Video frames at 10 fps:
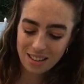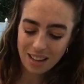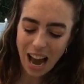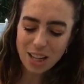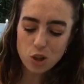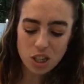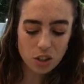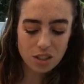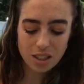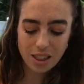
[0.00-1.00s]
I
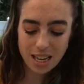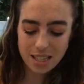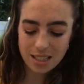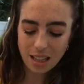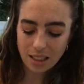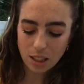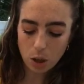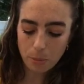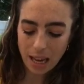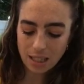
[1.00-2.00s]
chilled this a little
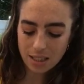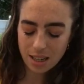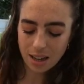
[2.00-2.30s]
bit.